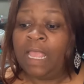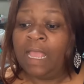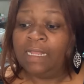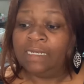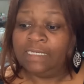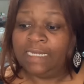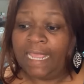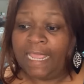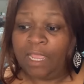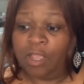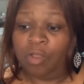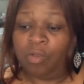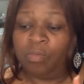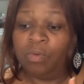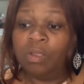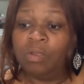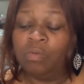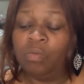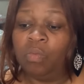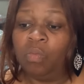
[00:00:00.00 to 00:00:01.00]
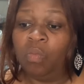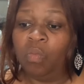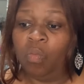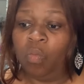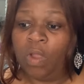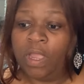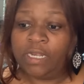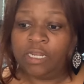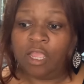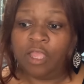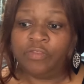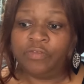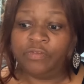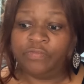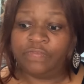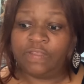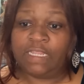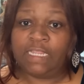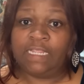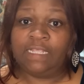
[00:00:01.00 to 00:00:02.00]
Now, one other
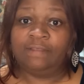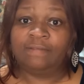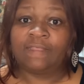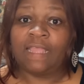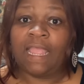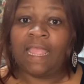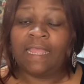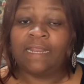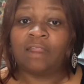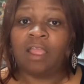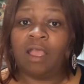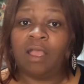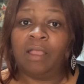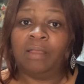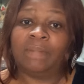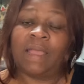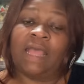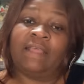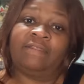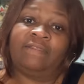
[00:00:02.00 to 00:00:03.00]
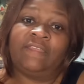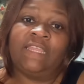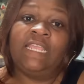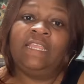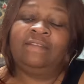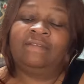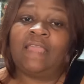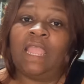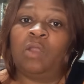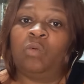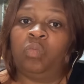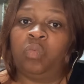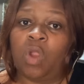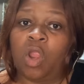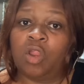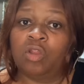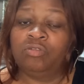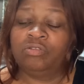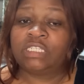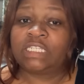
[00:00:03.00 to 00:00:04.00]
thing that I think that
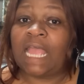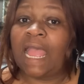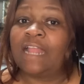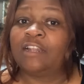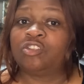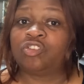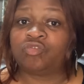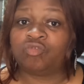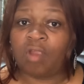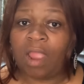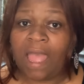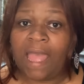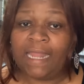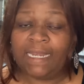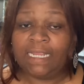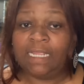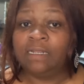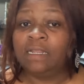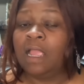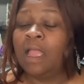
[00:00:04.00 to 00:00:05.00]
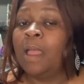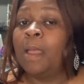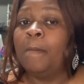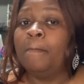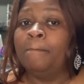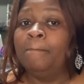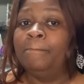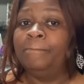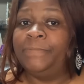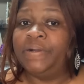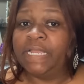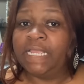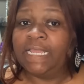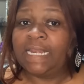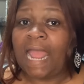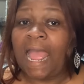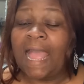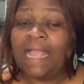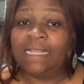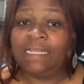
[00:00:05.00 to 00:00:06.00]
works, I tried it, but
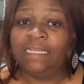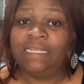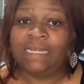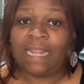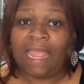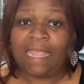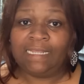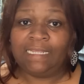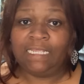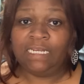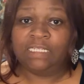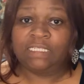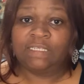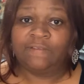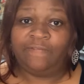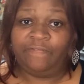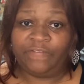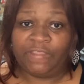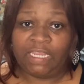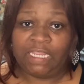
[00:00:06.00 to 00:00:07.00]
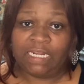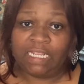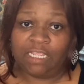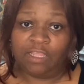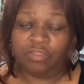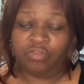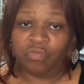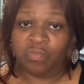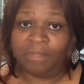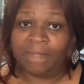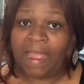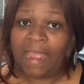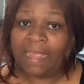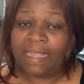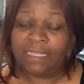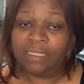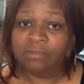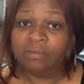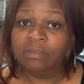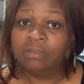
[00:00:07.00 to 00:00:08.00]
I could not get it to feed in through my